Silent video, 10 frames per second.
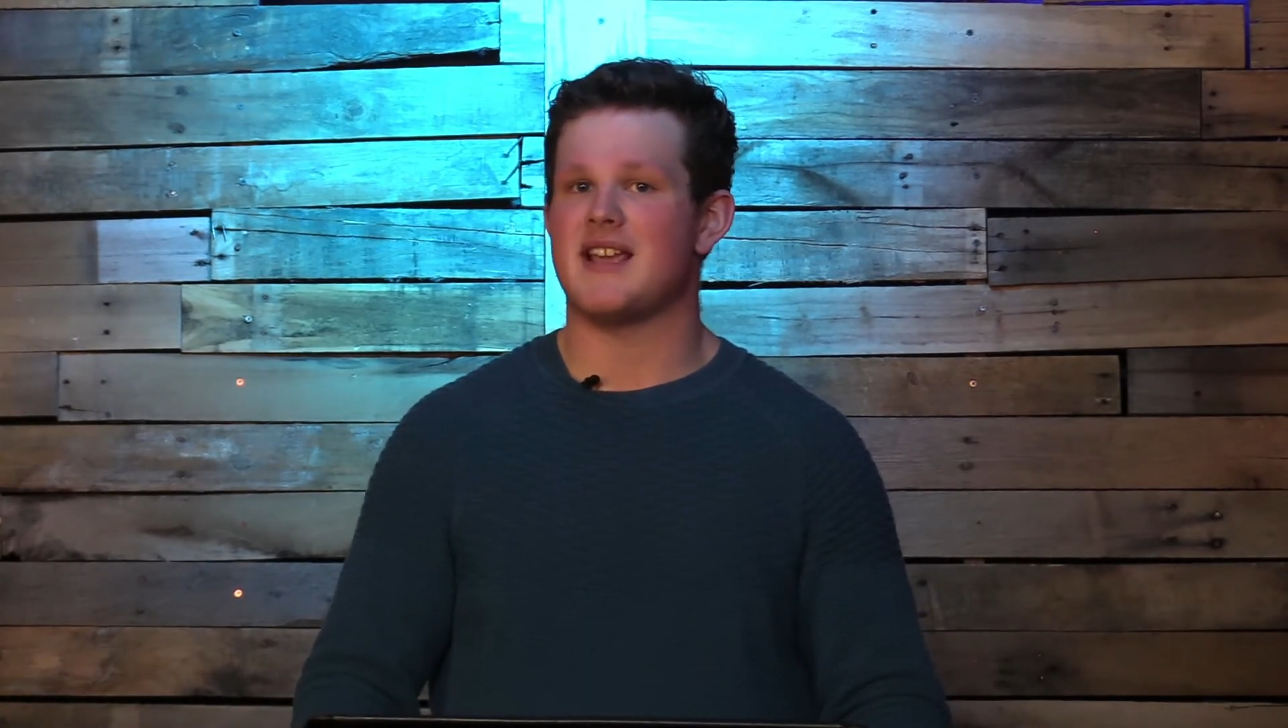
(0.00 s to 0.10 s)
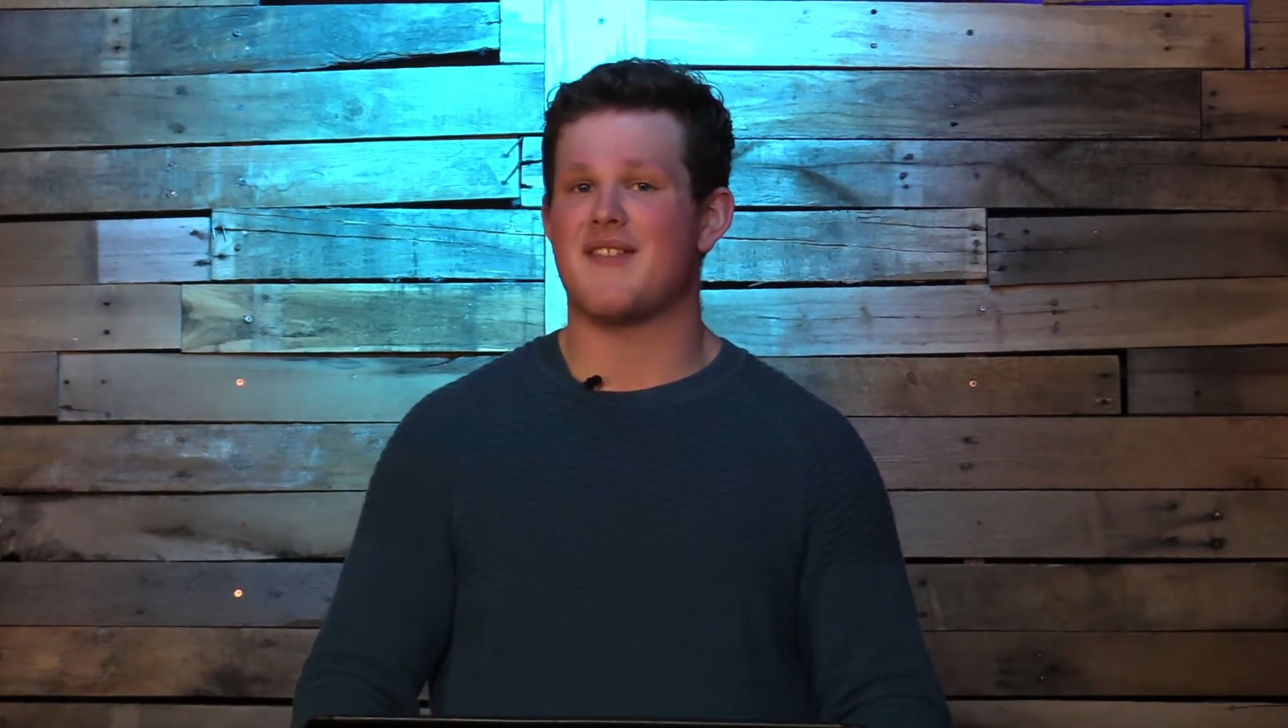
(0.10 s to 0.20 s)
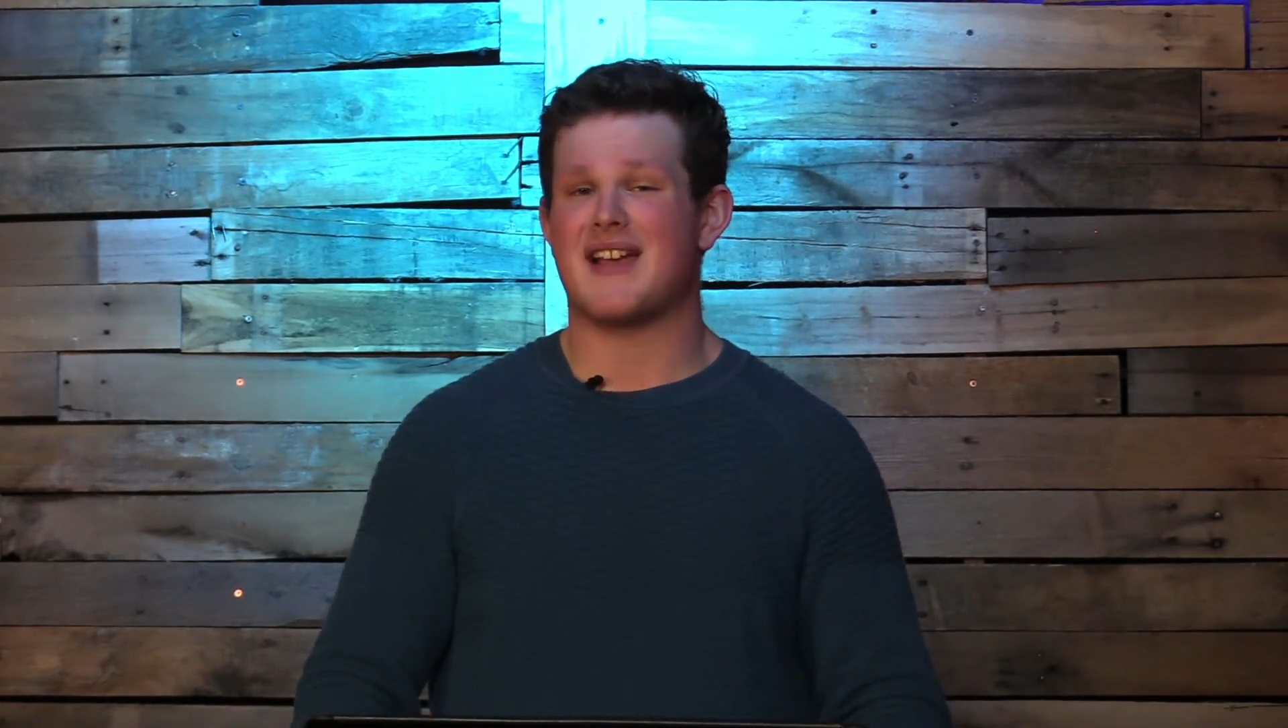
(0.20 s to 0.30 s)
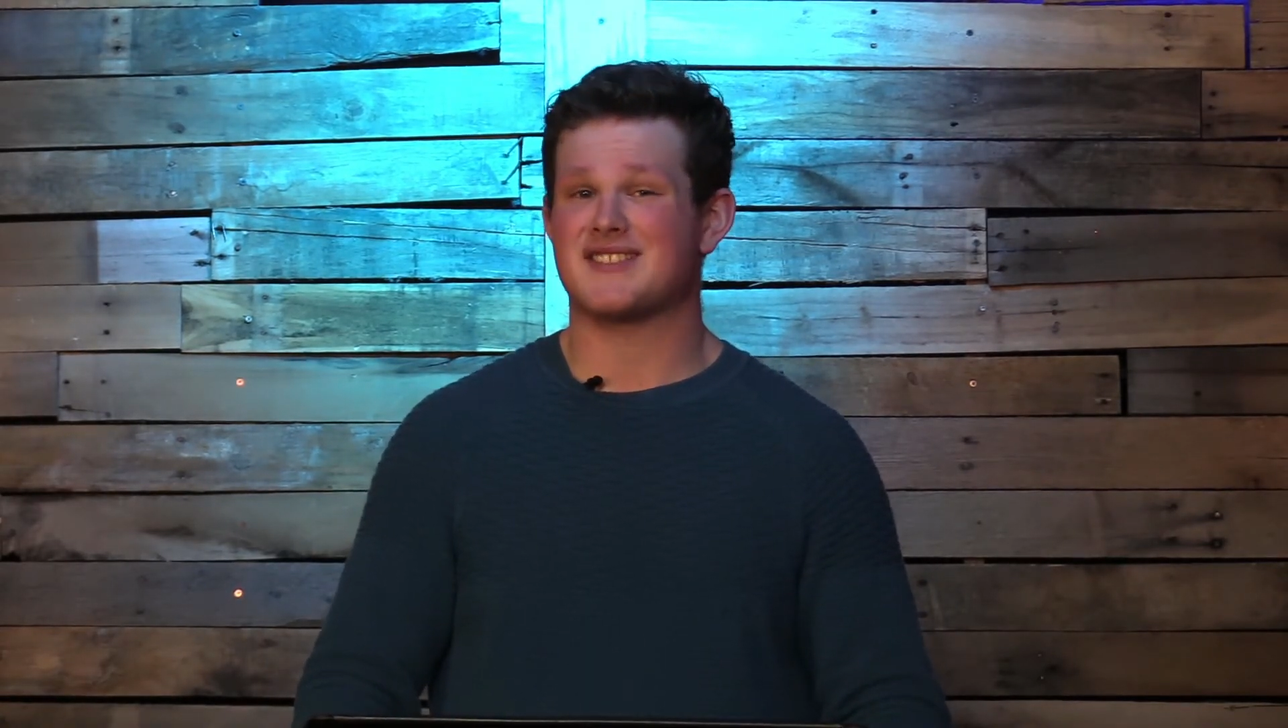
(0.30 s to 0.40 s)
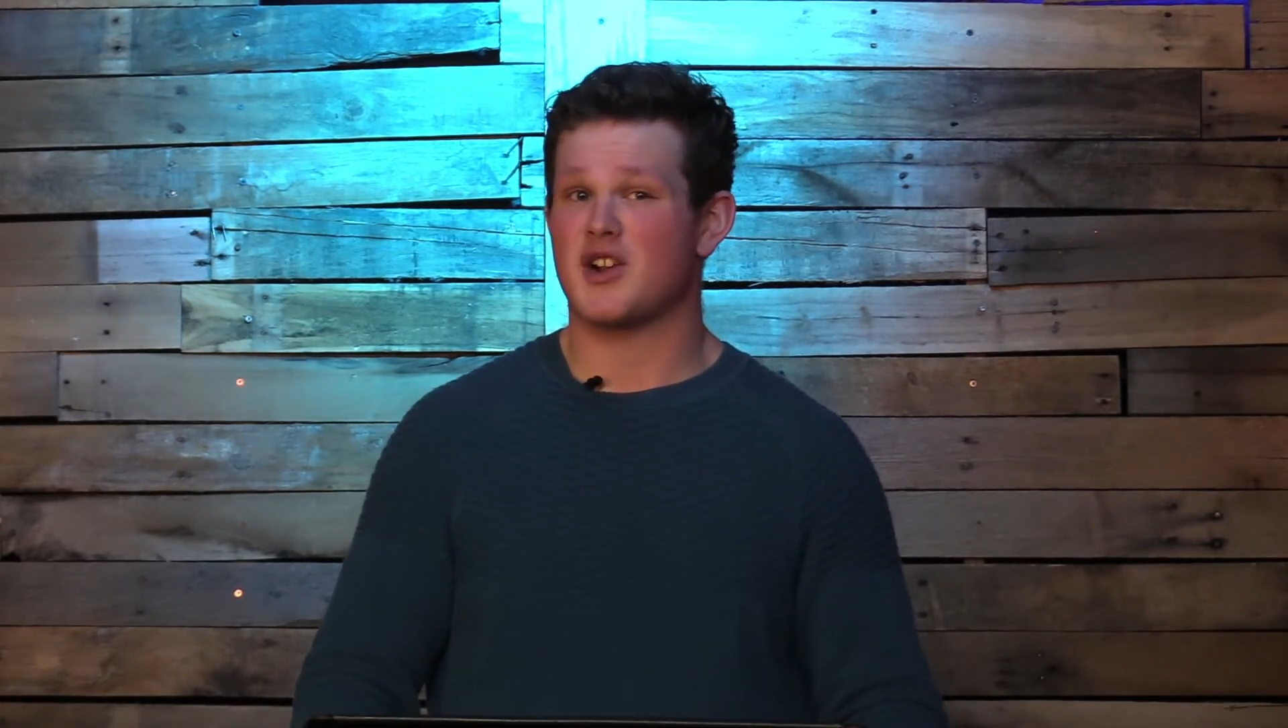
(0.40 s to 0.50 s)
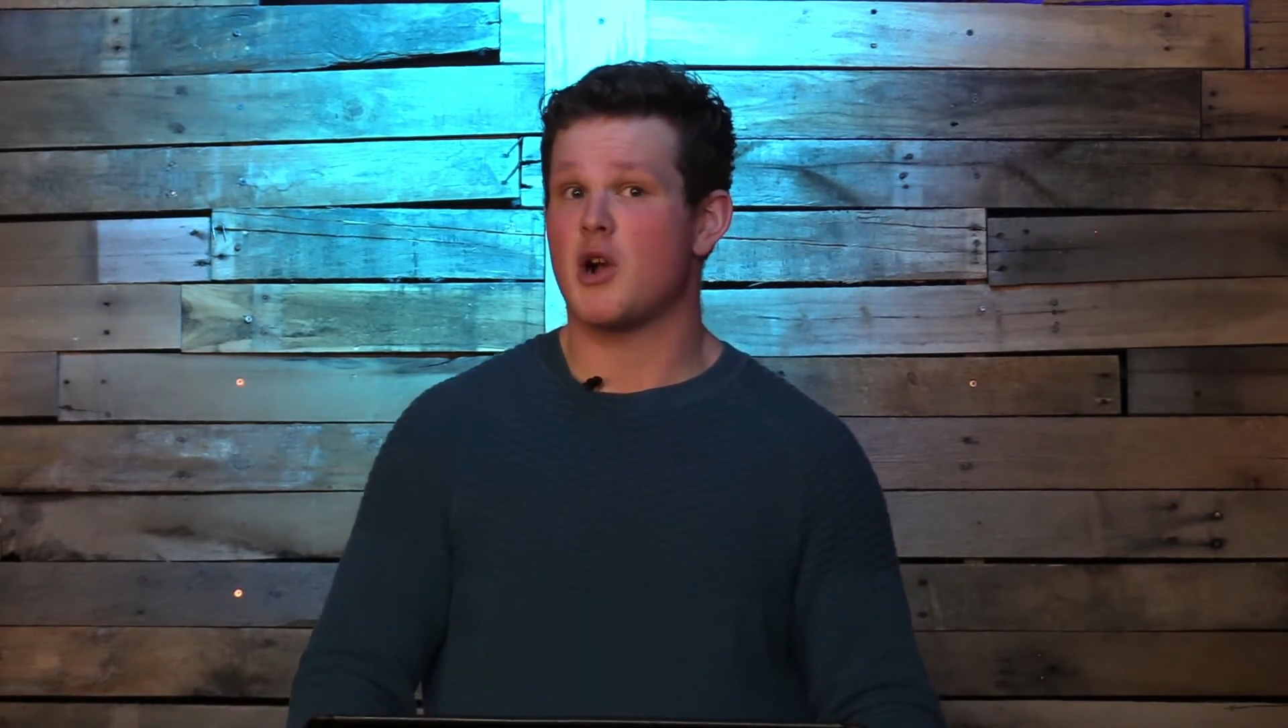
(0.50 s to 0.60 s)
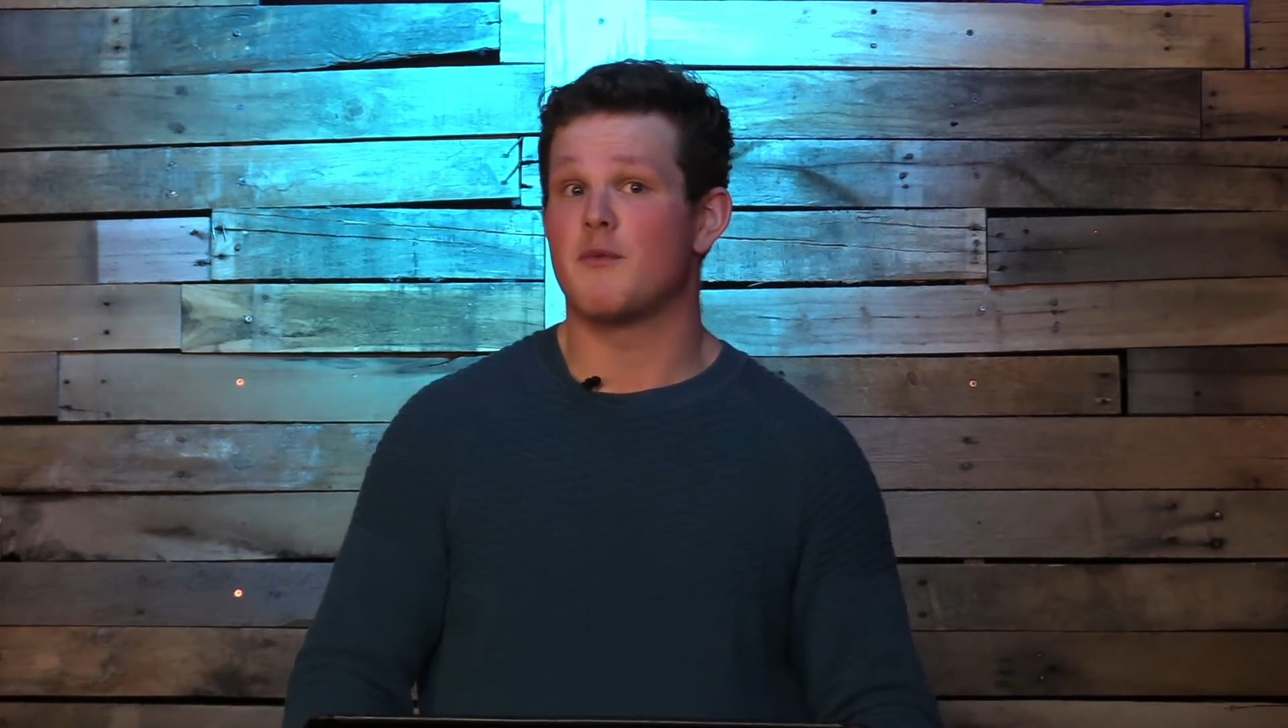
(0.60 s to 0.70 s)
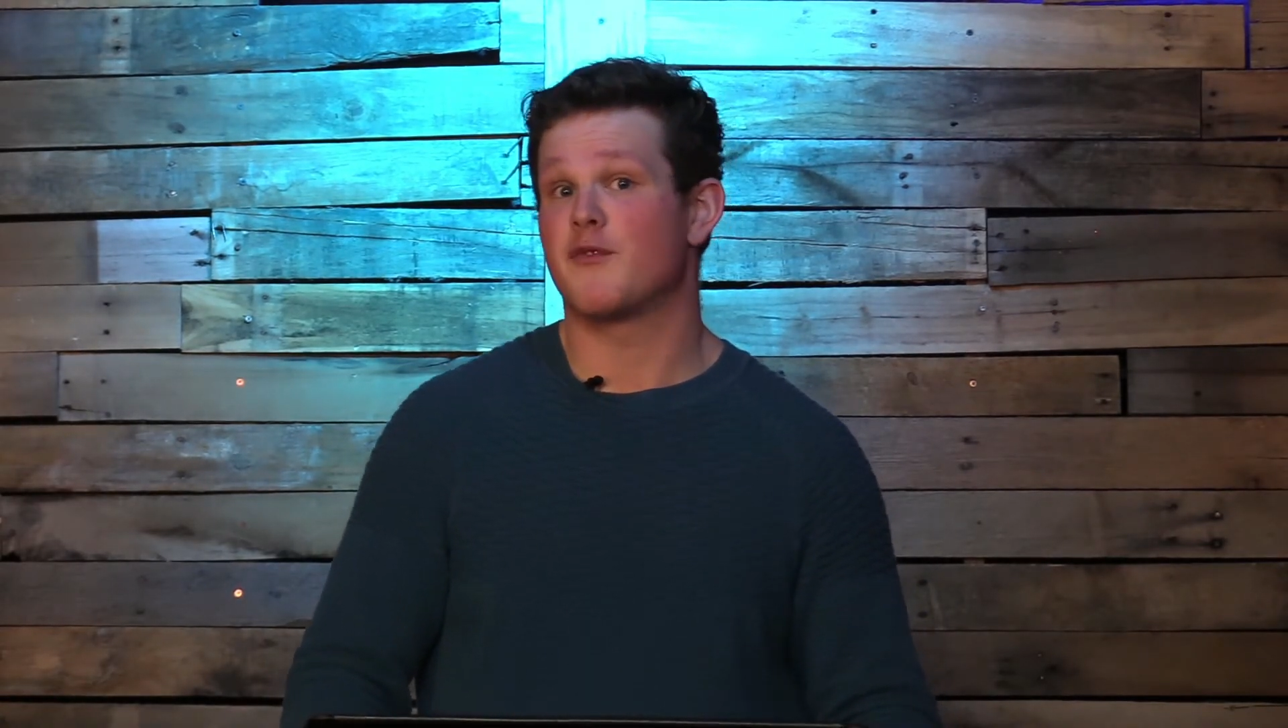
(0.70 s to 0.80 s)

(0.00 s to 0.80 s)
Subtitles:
and that's our hope